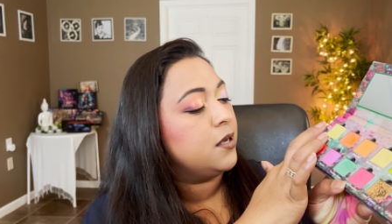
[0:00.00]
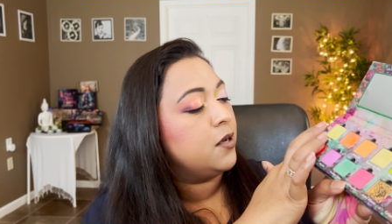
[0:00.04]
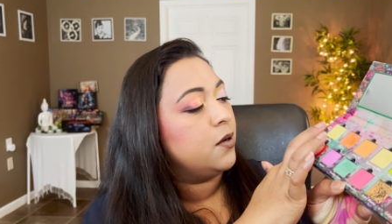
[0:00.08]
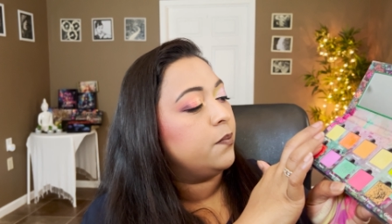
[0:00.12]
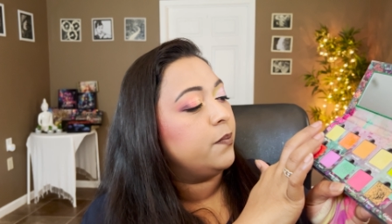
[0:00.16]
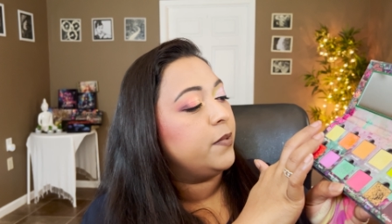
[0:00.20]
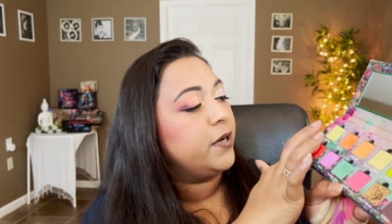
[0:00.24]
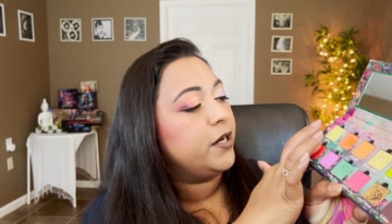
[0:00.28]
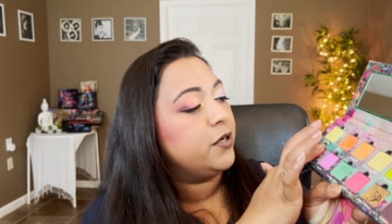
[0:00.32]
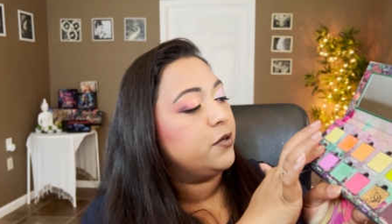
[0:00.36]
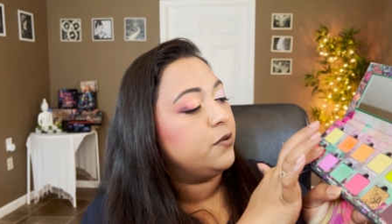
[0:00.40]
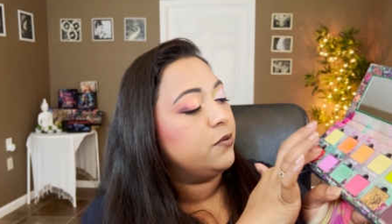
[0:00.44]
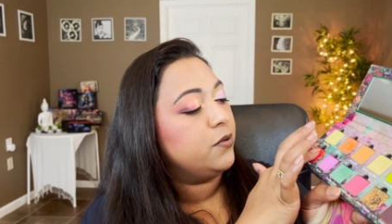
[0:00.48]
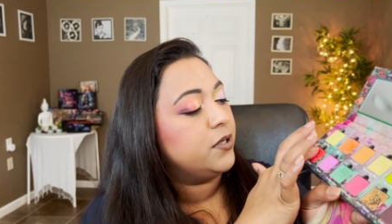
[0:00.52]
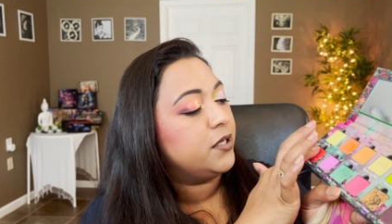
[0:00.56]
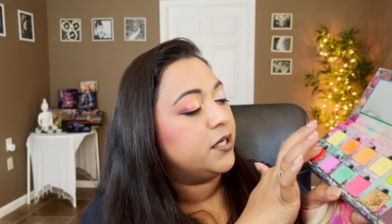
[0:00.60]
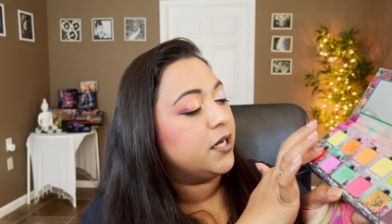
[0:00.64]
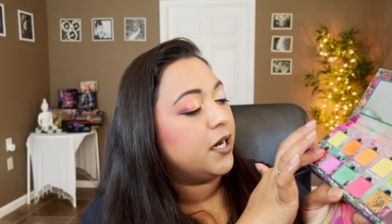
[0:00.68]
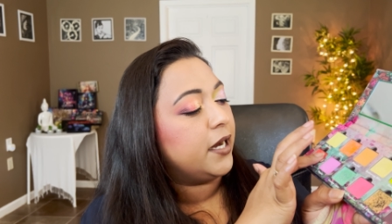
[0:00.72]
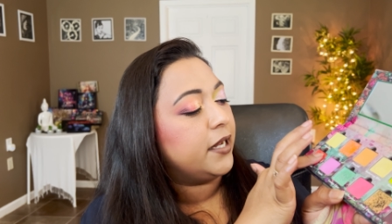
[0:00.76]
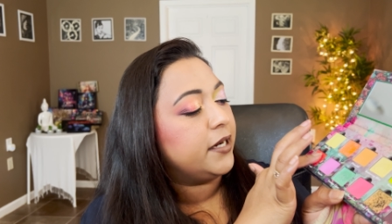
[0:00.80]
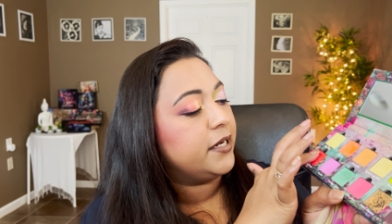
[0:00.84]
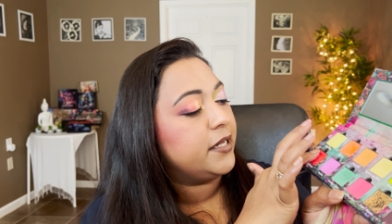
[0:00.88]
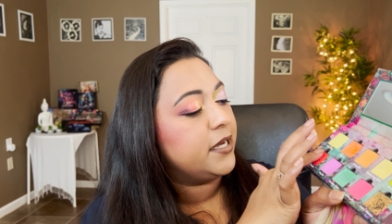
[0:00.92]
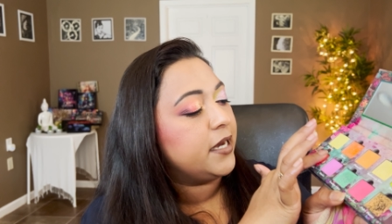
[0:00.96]
We'll do
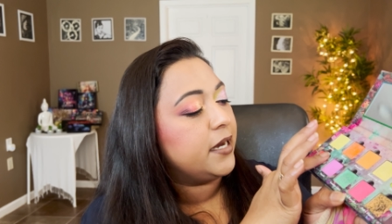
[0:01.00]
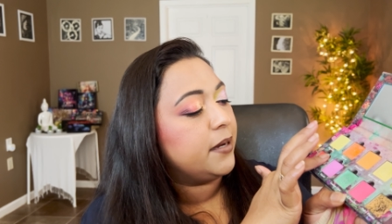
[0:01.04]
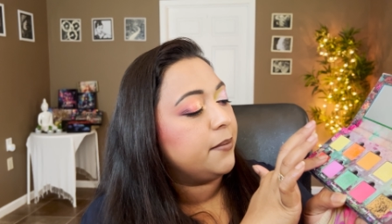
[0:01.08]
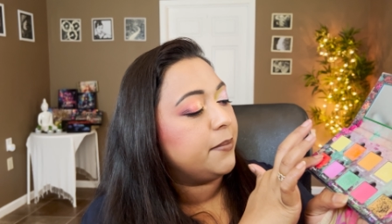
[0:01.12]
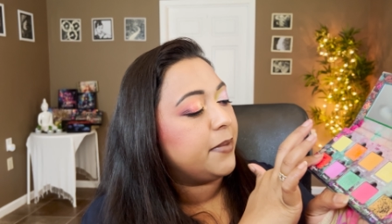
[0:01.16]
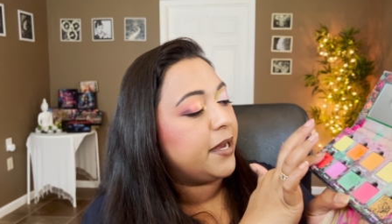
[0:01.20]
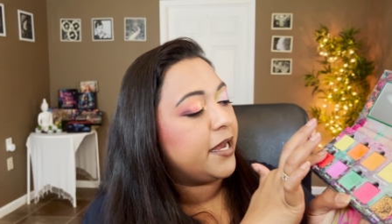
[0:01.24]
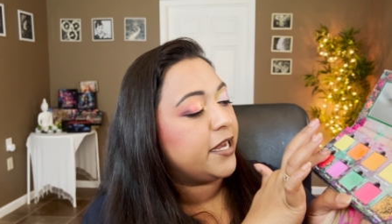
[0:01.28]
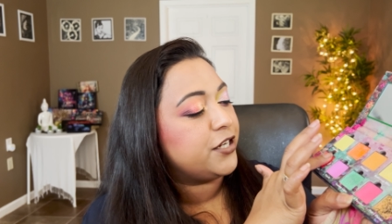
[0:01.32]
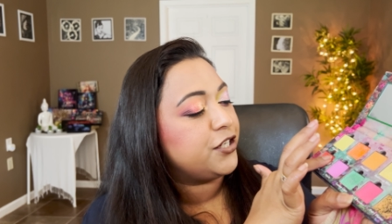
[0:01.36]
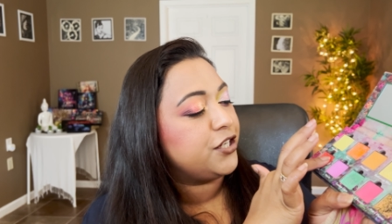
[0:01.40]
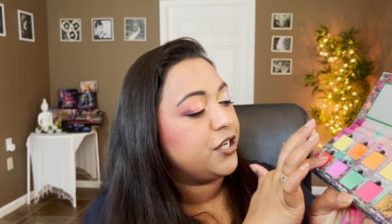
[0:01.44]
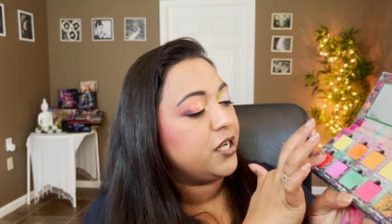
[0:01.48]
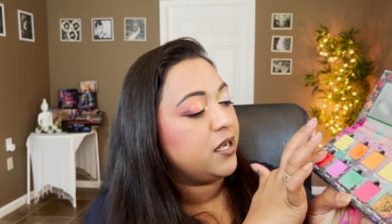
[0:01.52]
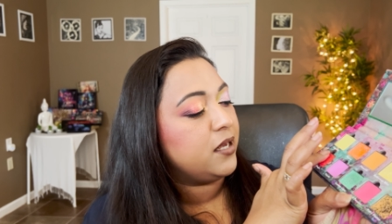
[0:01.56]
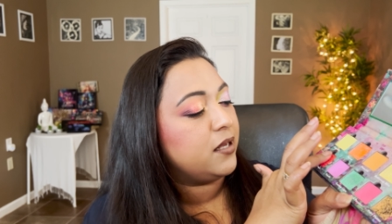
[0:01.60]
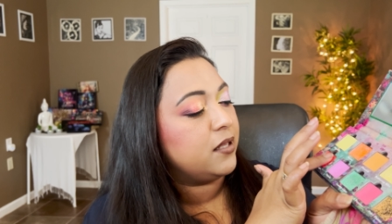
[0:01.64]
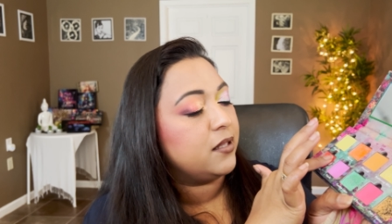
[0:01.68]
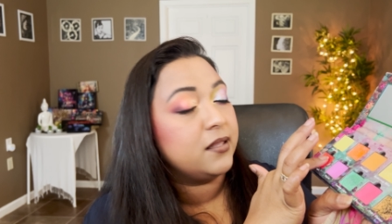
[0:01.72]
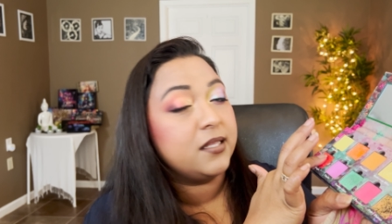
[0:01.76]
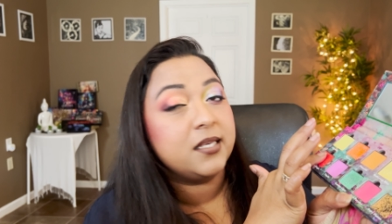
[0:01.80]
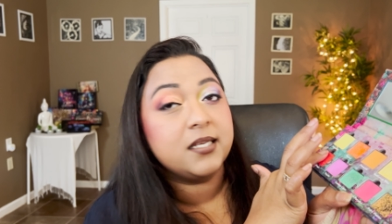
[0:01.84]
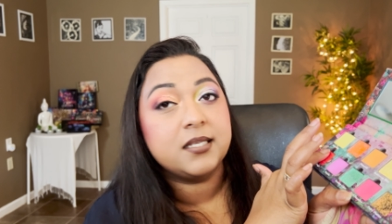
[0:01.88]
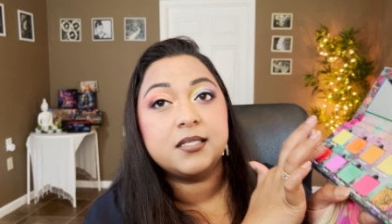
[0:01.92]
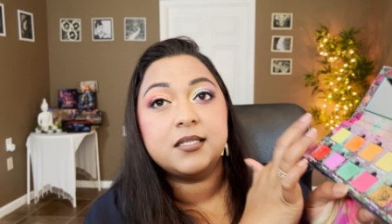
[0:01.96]
Dahlia
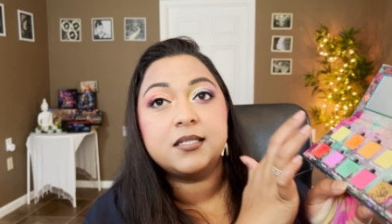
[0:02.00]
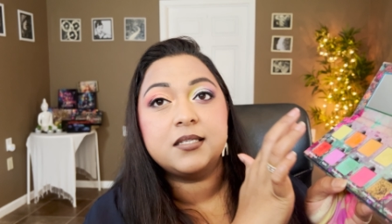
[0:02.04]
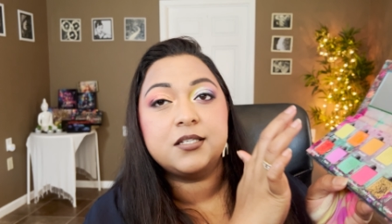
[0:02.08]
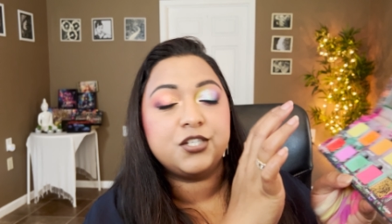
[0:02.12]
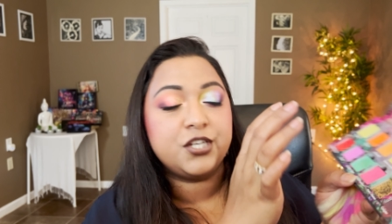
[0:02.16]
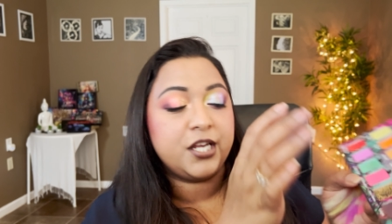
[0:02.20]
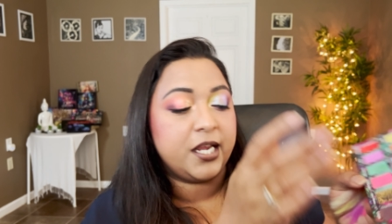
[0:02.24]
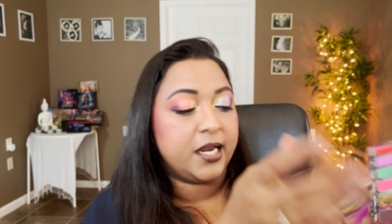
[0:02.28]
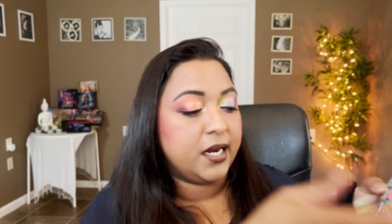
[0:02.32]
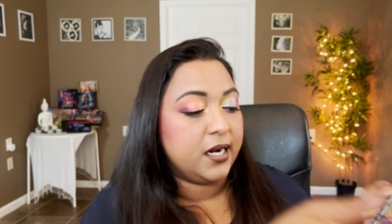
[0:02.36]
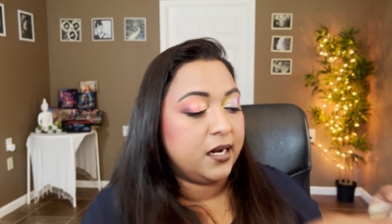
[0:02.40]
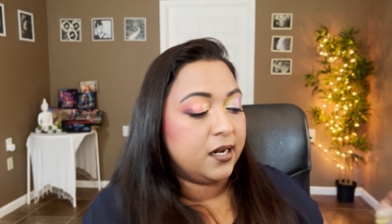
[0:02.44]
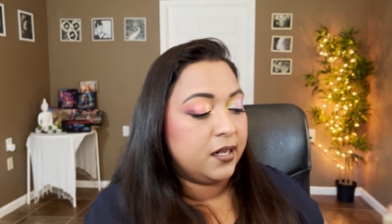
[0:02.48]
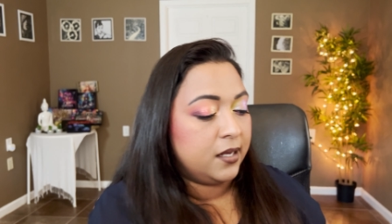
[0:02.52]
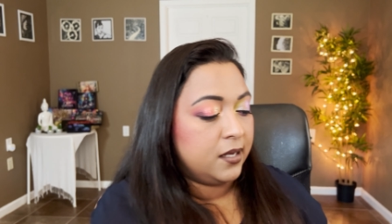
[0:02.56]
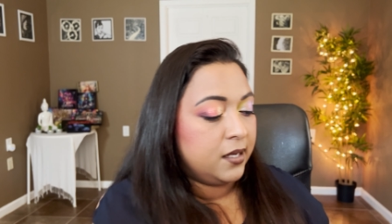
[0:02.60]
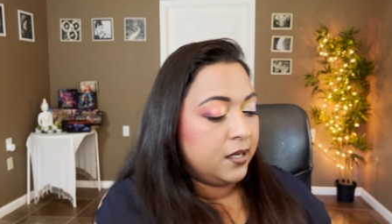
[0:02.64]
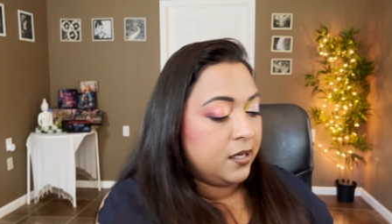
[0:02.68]
Magic. This shade